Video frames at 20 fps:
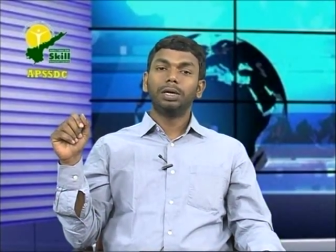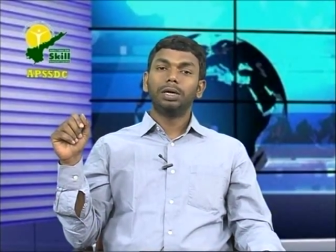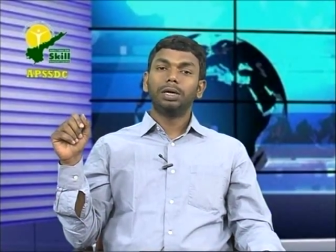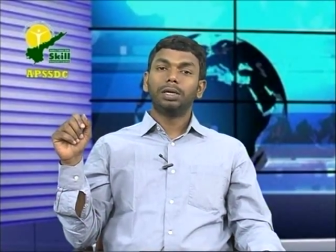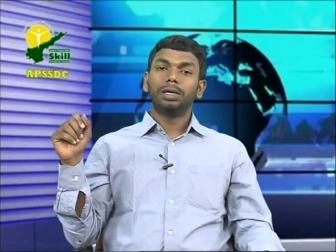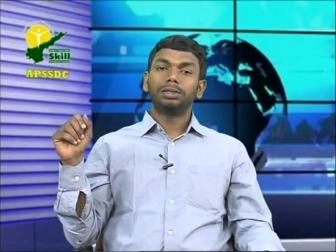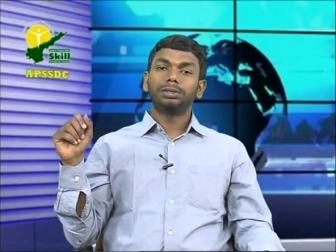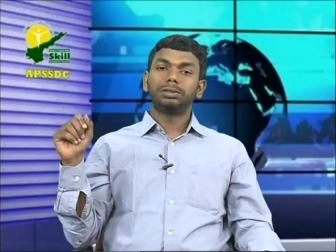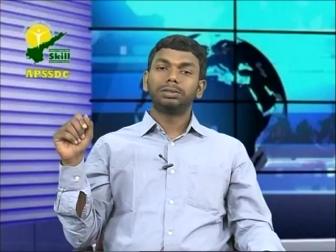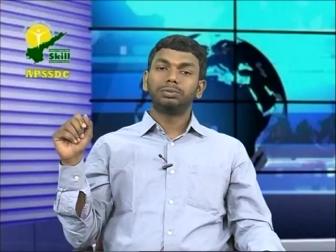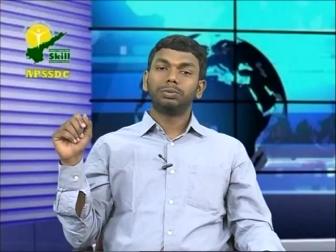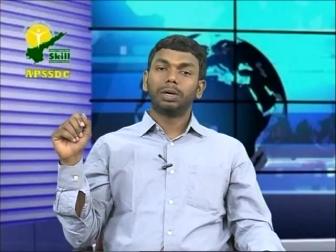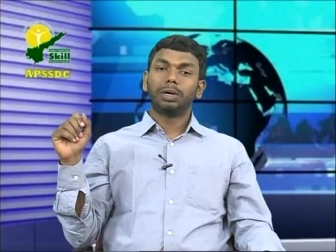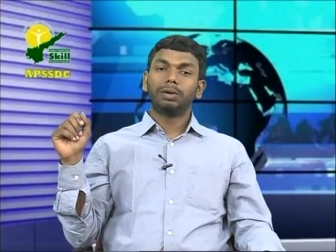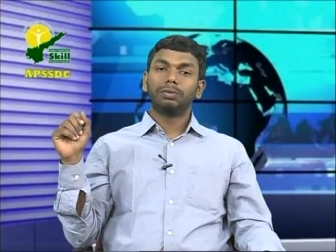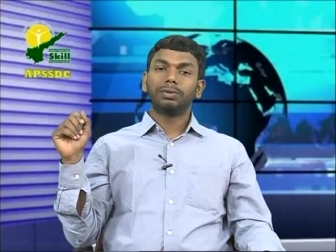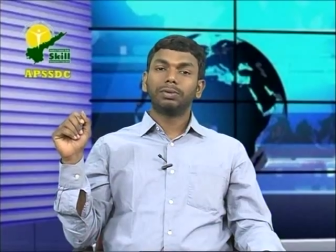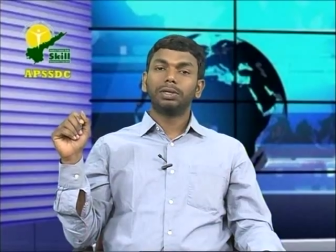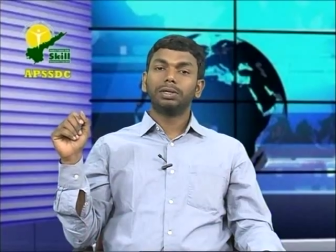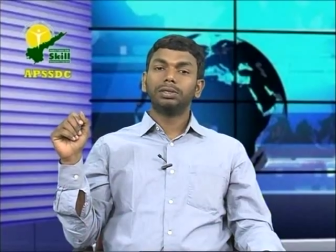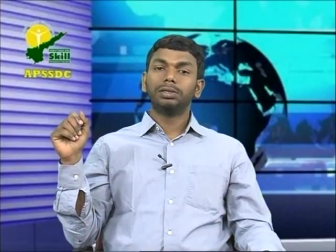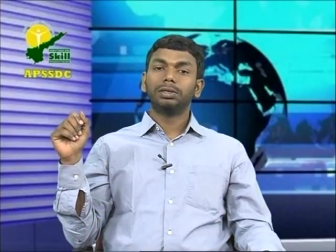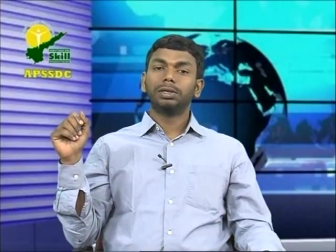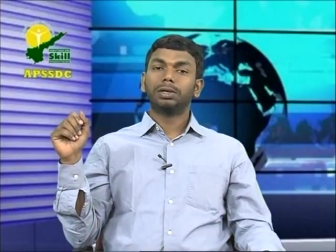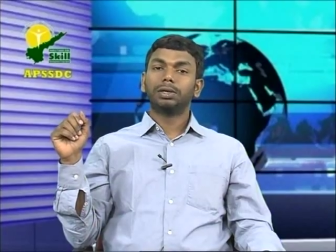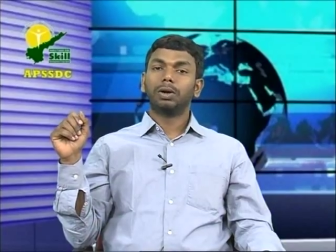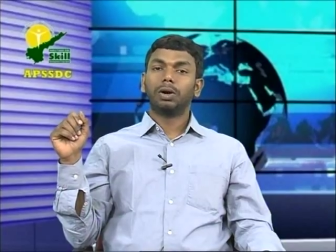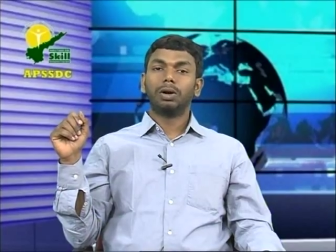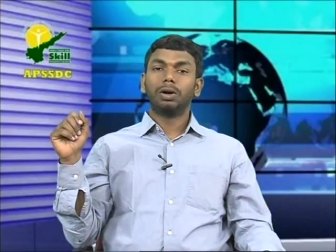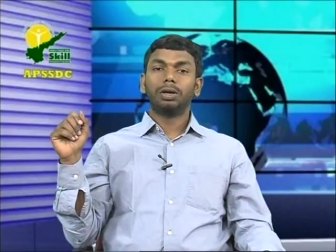is one of the
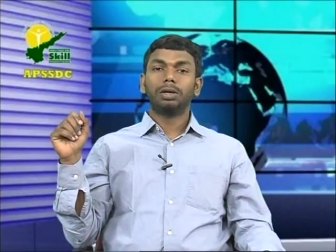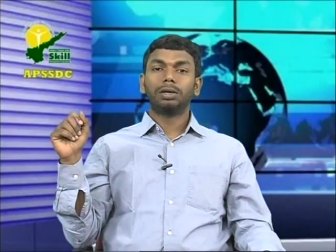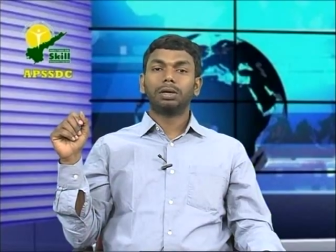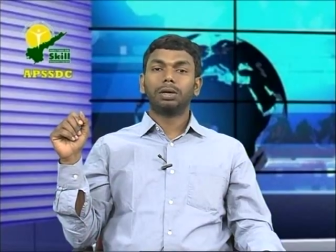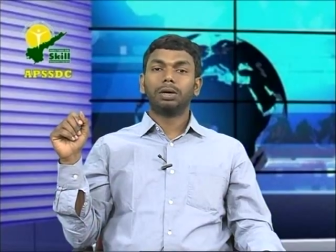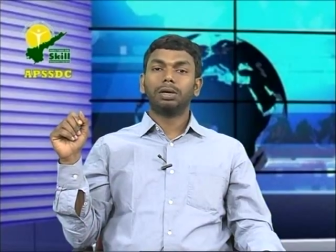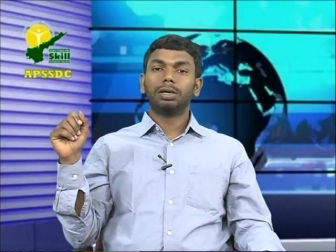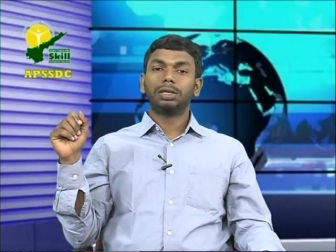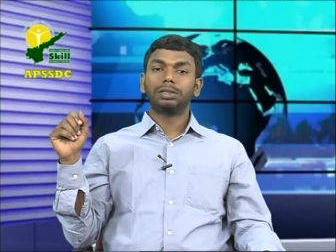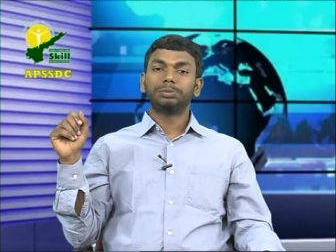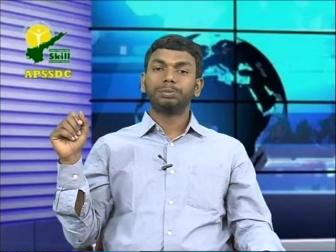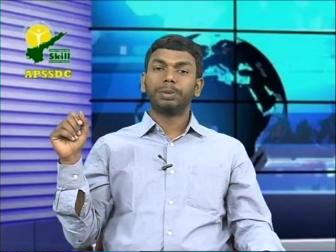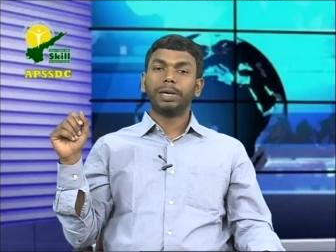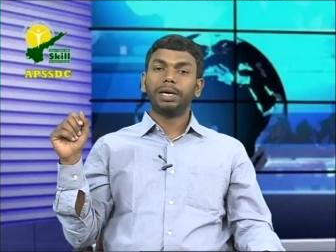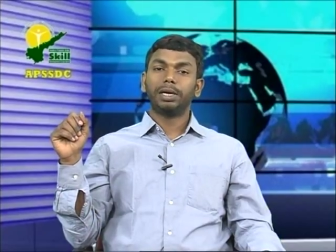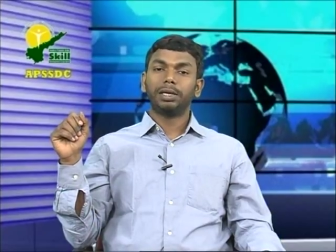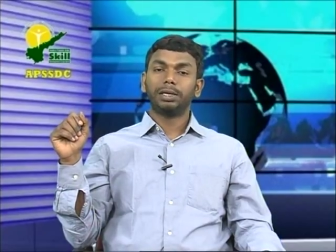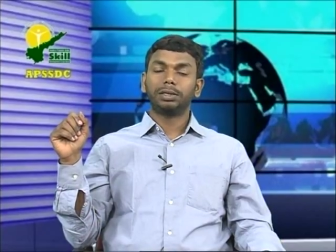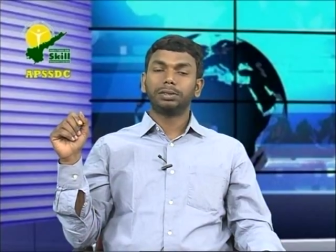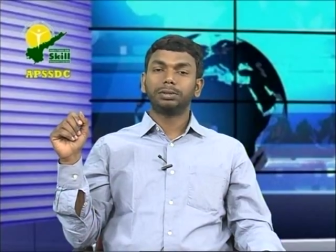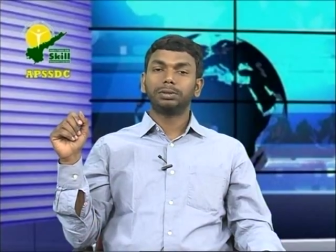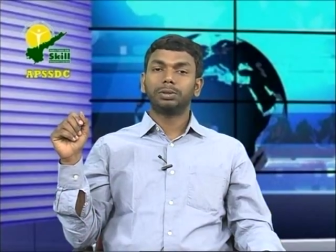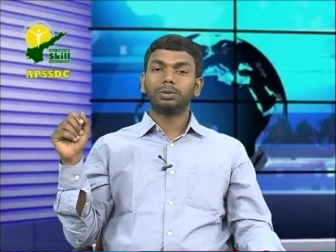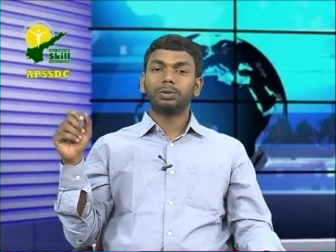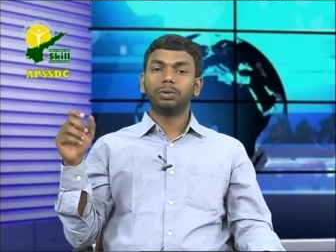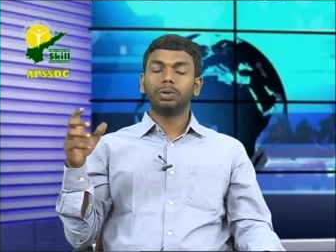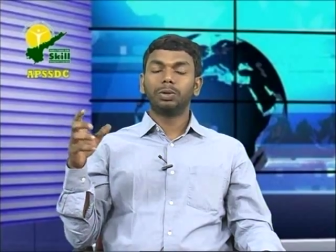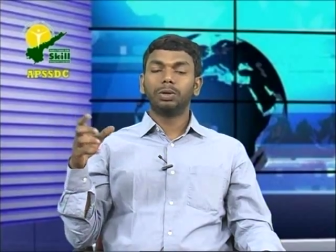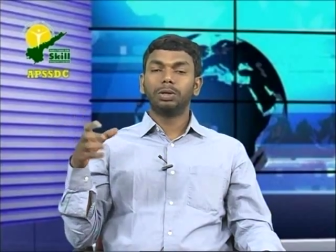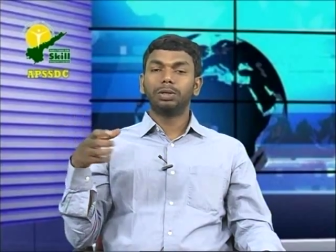crawler or spider. So
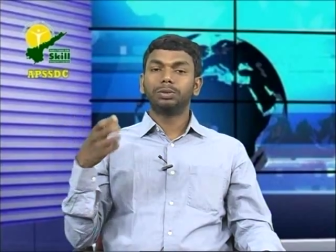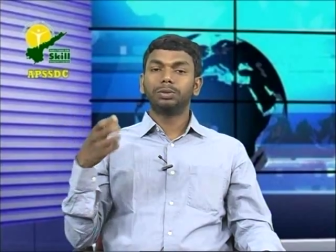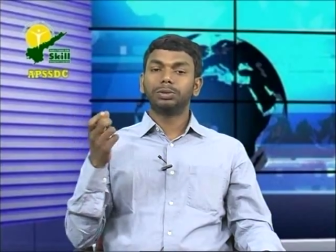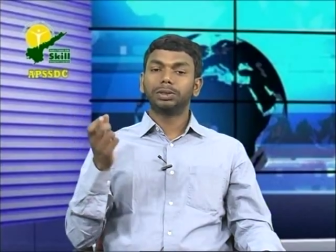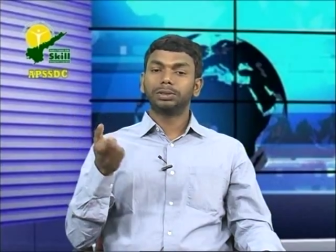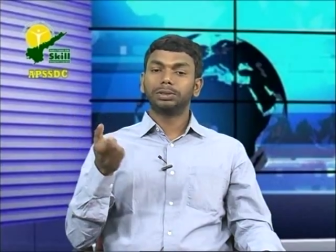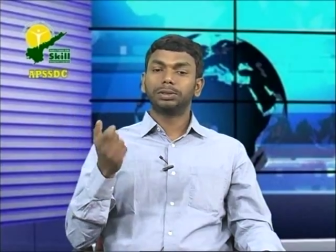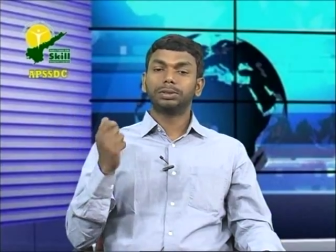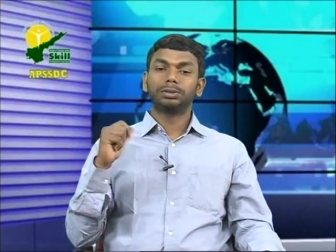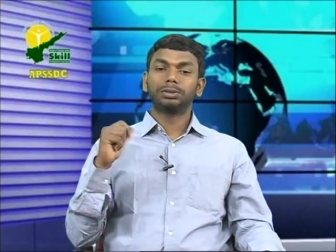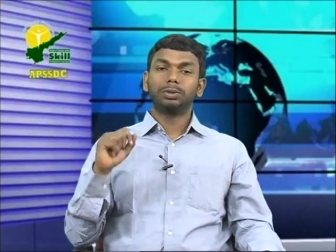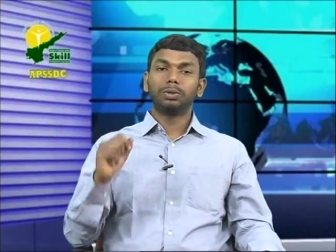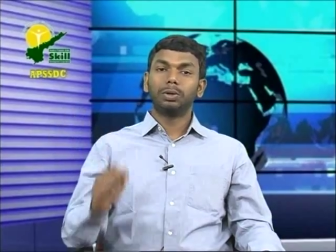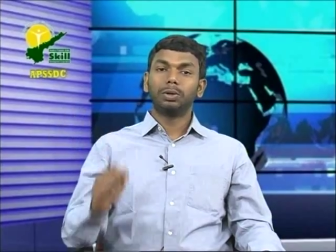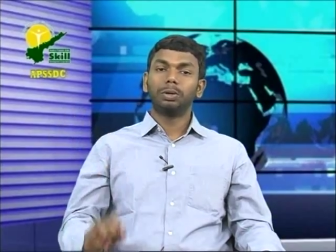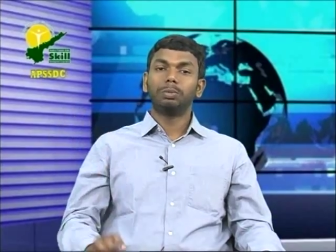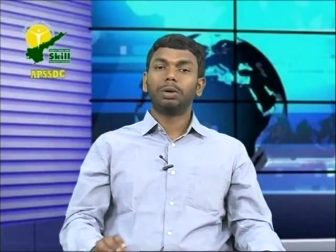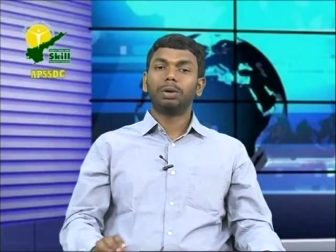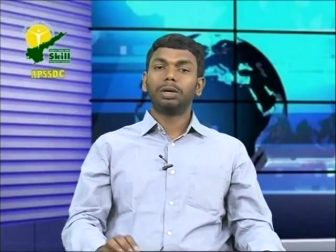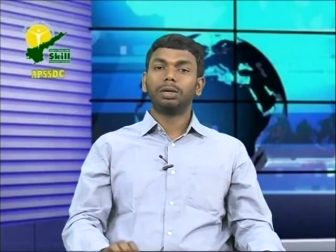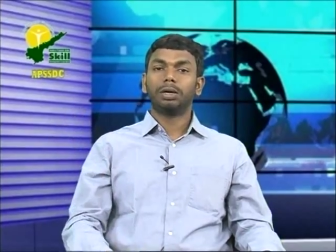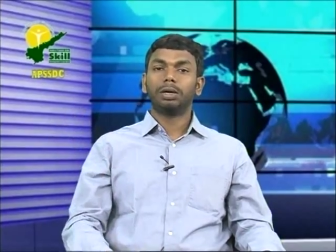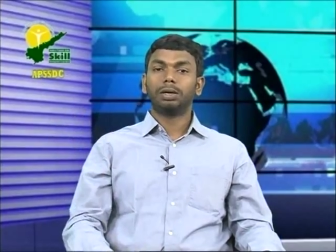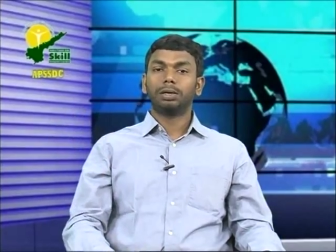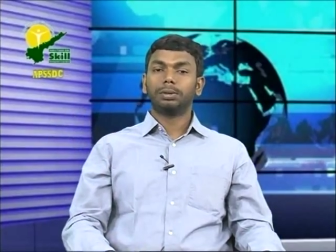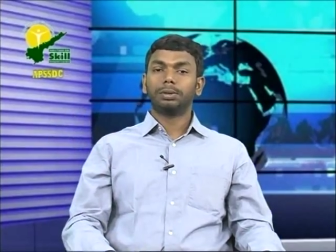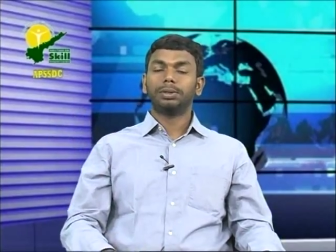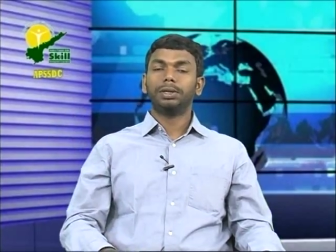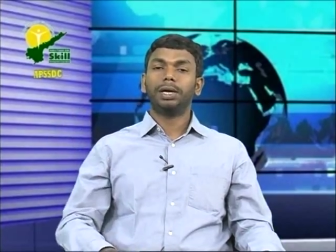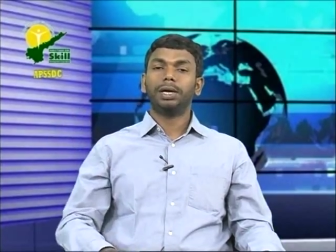Google uses this Googlebot,
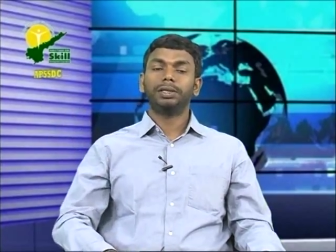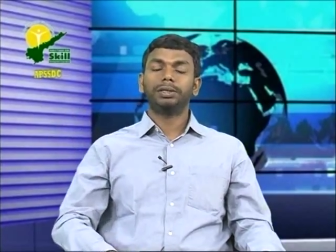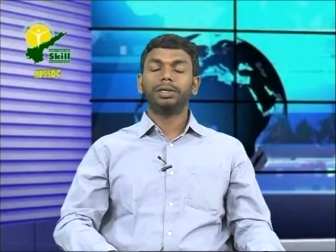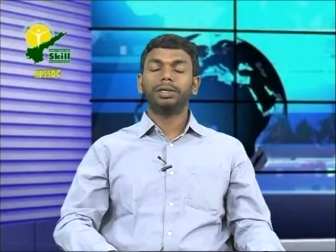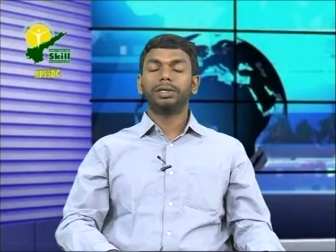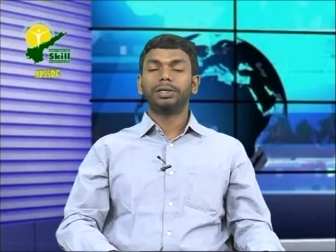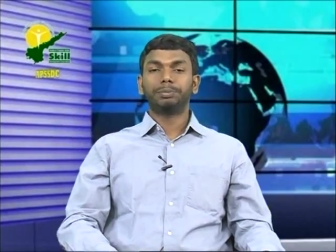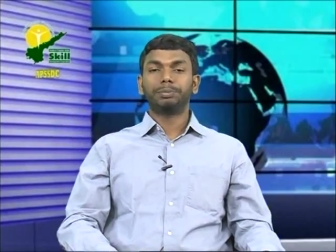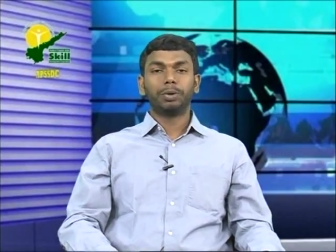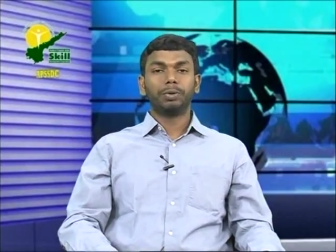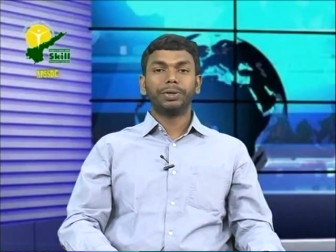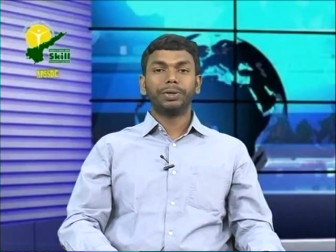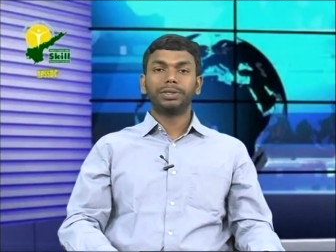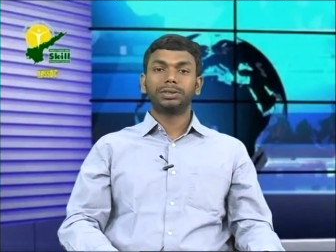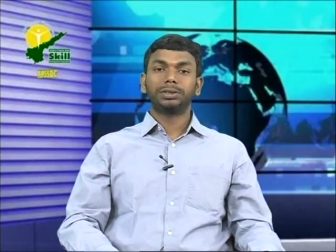or I think it provides